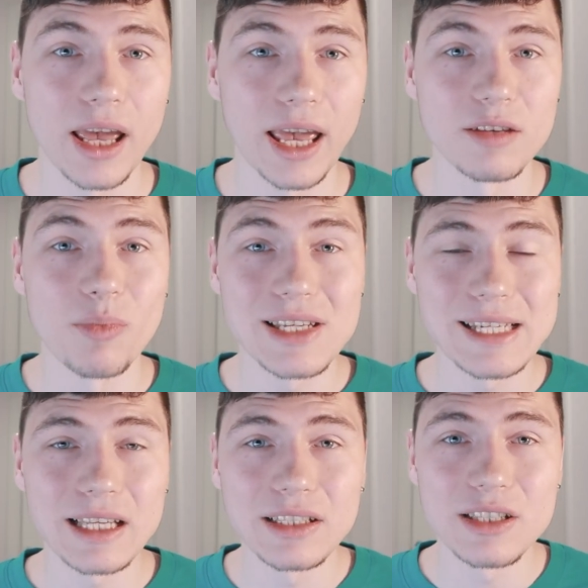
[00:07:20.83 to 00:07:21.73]
And
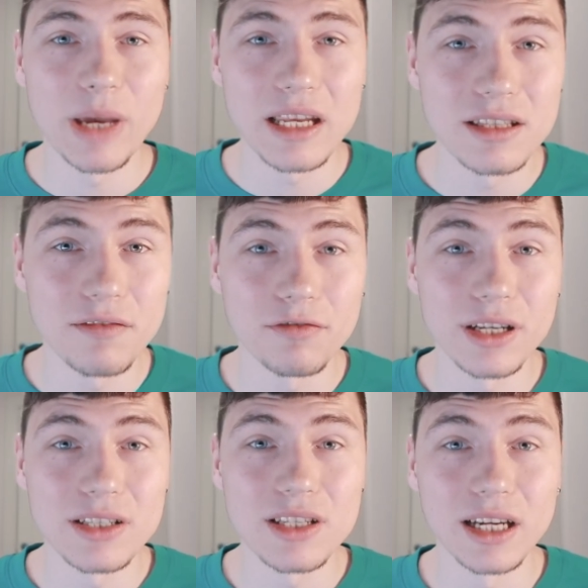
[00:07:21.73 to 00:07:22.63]
basically the main
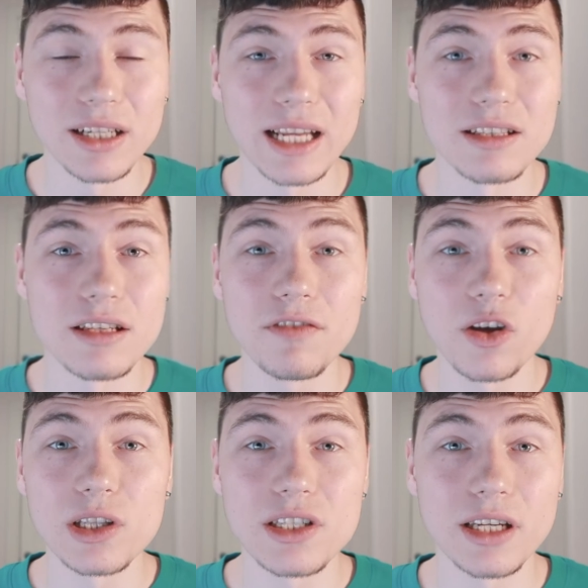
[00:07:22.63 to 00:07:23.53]
difference here and
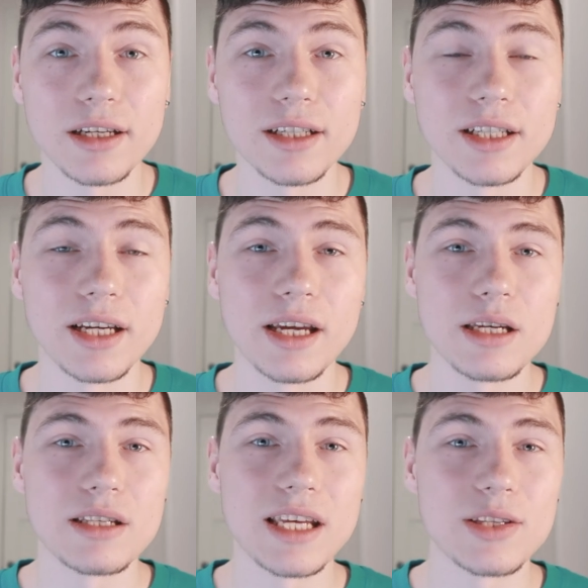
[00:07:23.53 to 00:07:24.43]
difficulty here
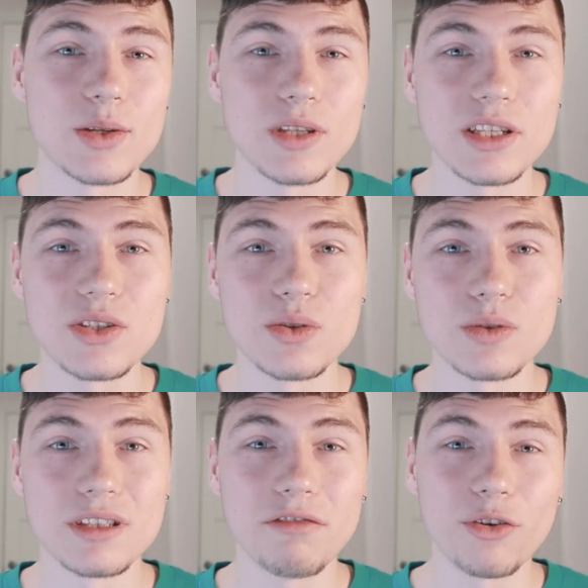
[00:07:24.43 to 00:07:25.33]
is that you need to
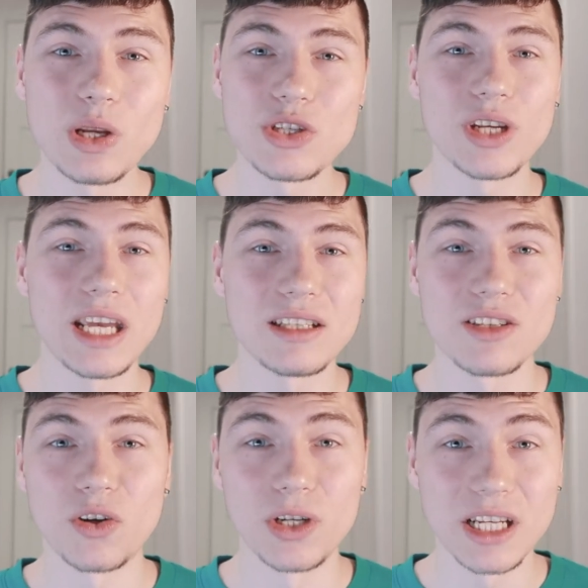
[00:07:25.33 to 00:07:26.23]

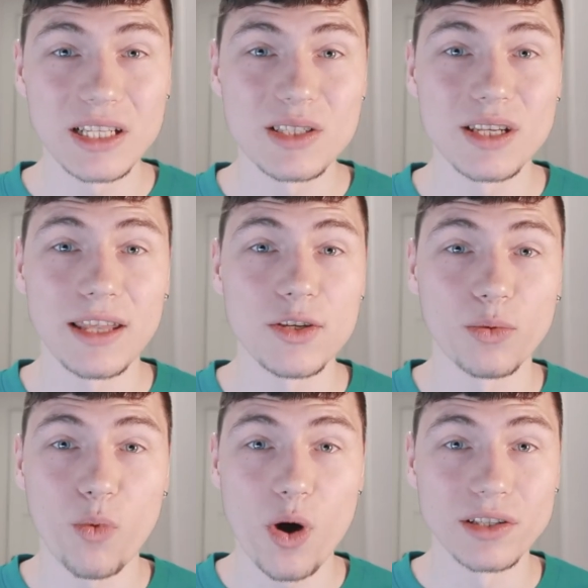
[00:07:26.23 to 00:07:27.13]
differentiate your needs and your
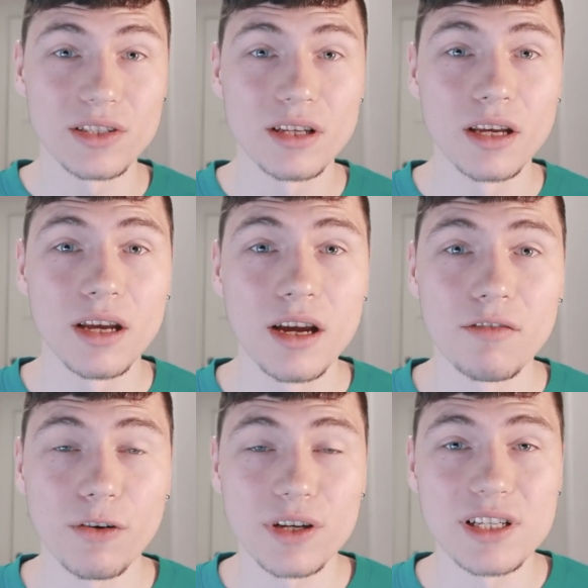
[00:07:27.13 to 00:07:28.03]
wants.
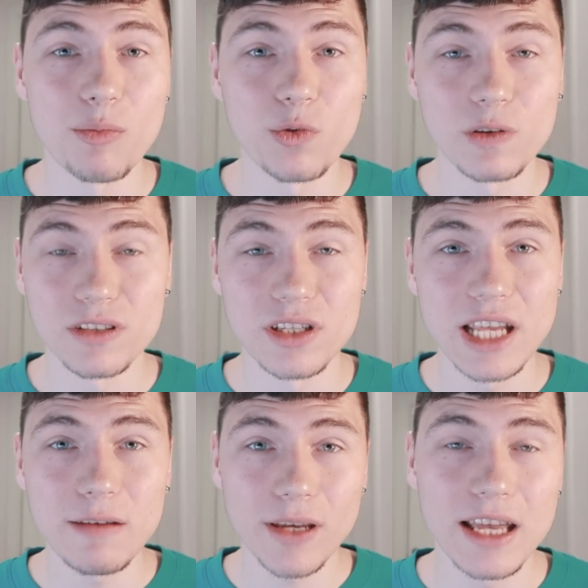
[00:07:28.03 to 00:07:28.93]
For example, in the
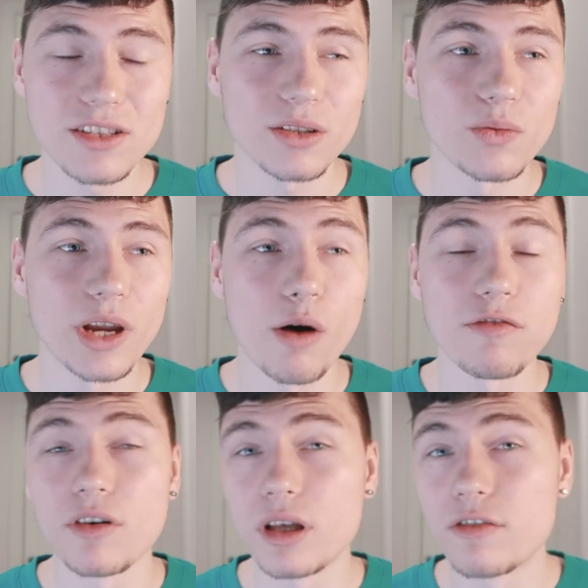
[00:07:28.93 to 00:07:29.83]
same category of
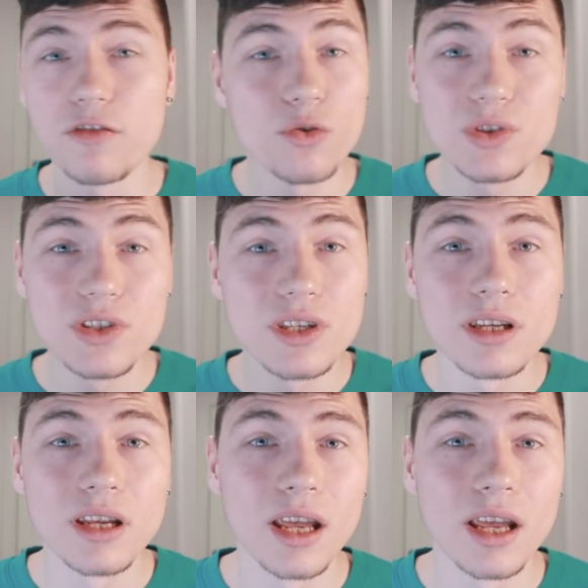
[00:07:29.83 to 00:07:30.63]
foods,